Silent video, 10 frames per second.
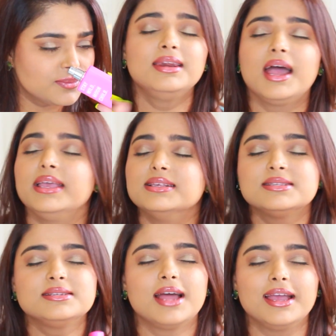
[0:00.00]

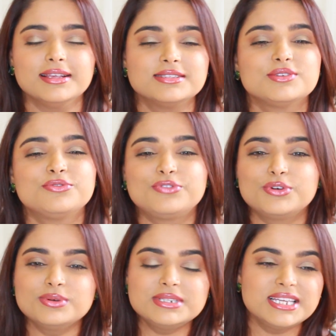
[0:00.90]
Nice,
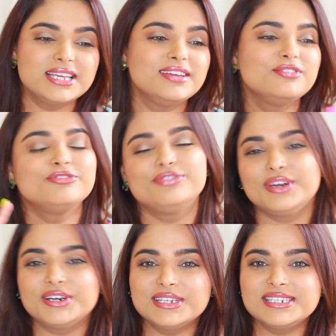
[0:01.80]
fruity,
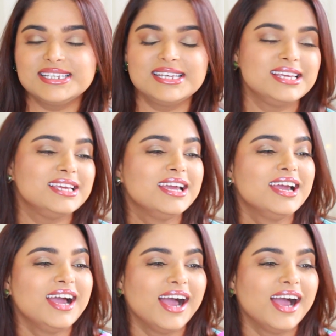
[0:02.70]
flirty,